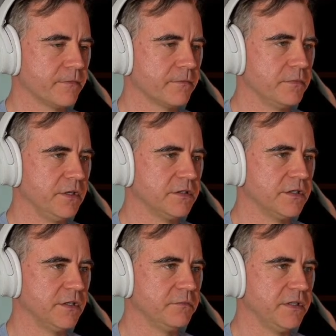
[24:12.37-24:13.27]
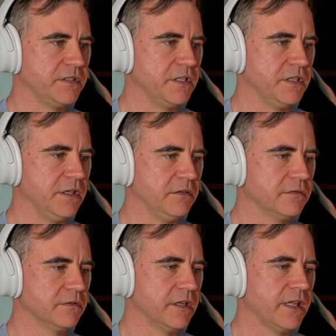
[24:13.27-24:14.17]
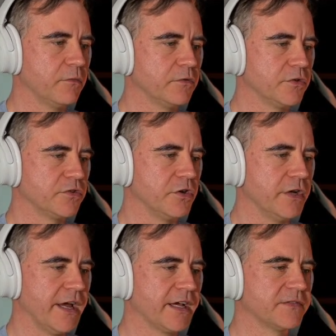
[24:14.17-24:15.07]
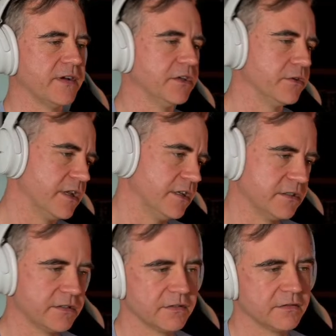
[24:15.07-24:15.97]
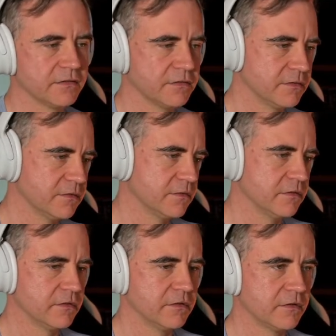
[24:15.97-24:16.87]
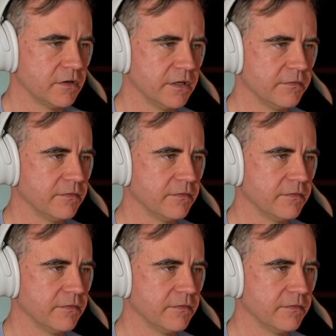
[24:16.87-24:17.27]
bcd, and that would return a hex value that is, right,